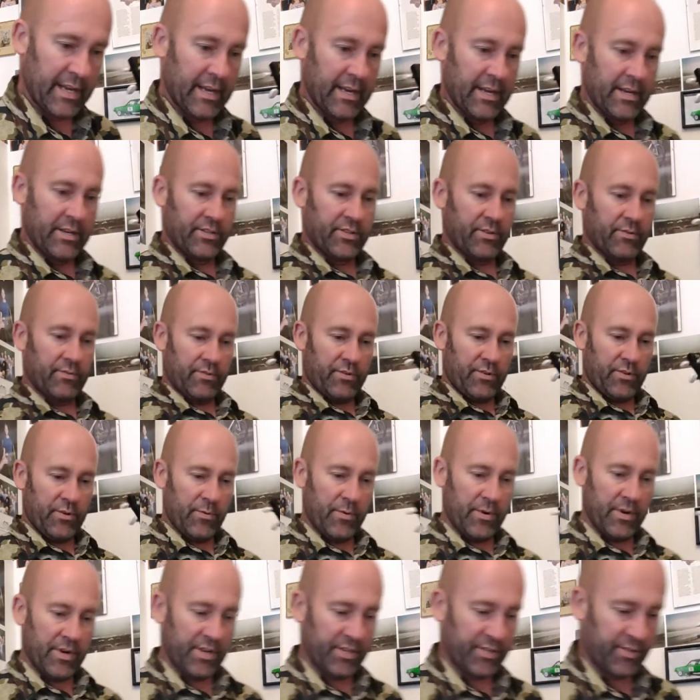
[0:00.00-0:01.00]
So in other
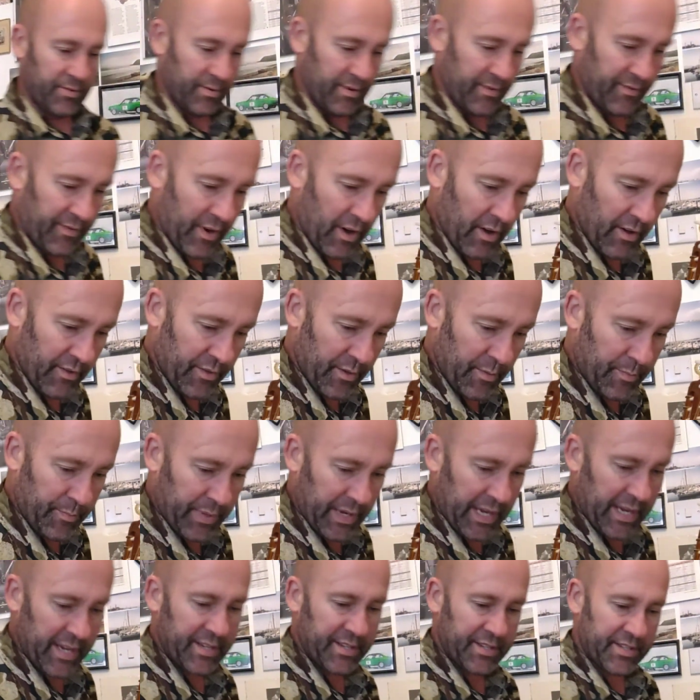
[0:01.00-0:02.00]
words, we've got the
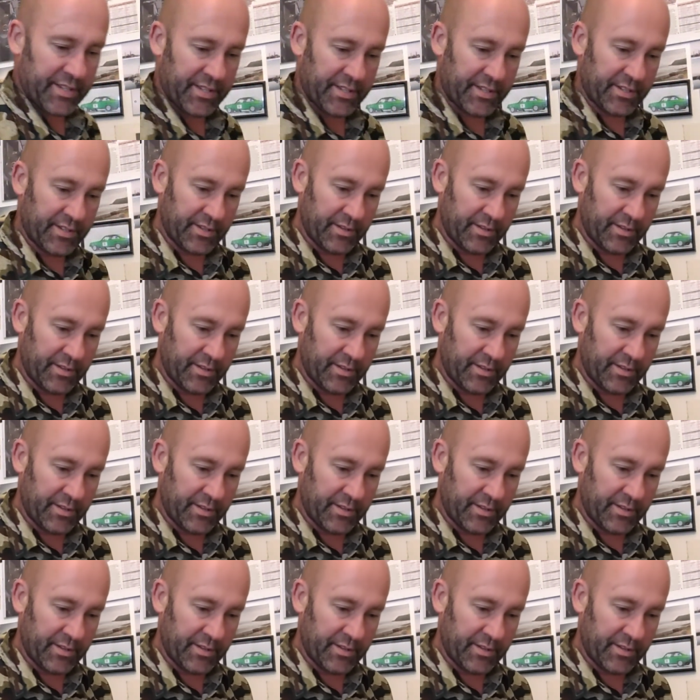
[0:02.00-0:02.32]
piece,